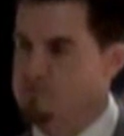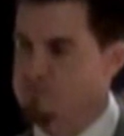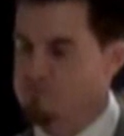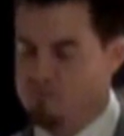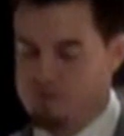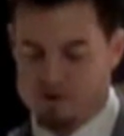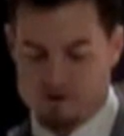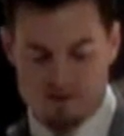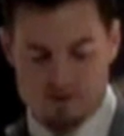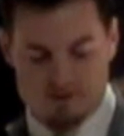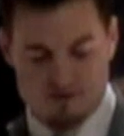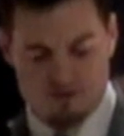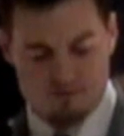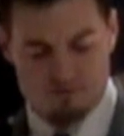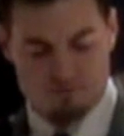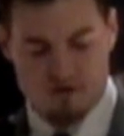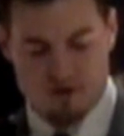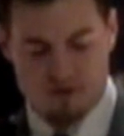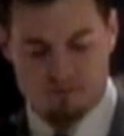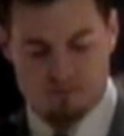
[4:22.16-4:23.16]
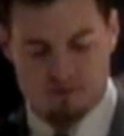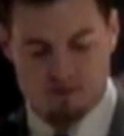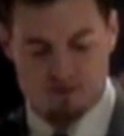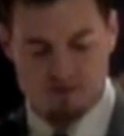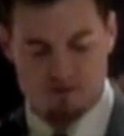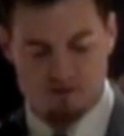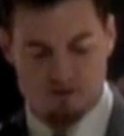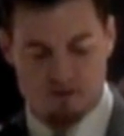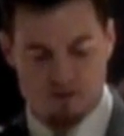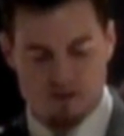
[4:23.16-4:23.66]
from friends, family,
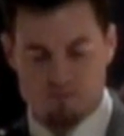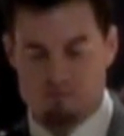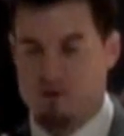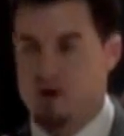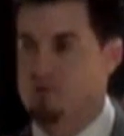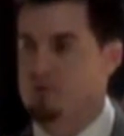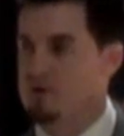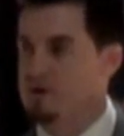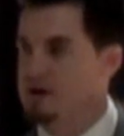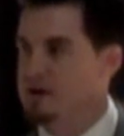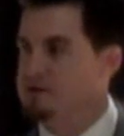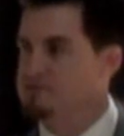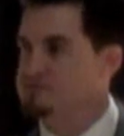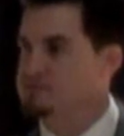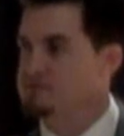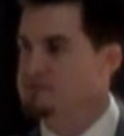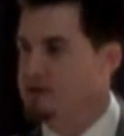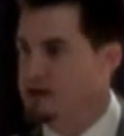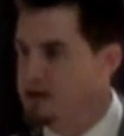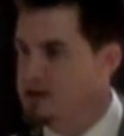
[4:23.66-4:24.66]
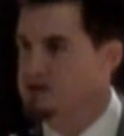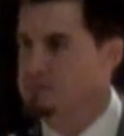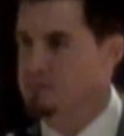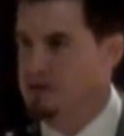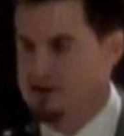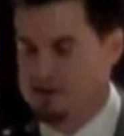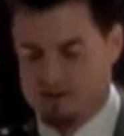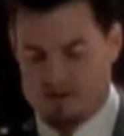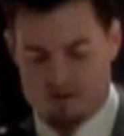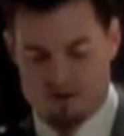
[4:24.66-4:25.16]
my wife, and
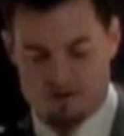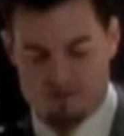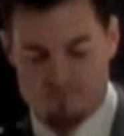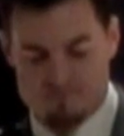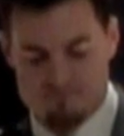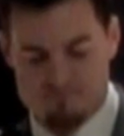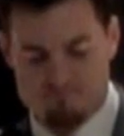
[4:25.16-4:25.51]
my God.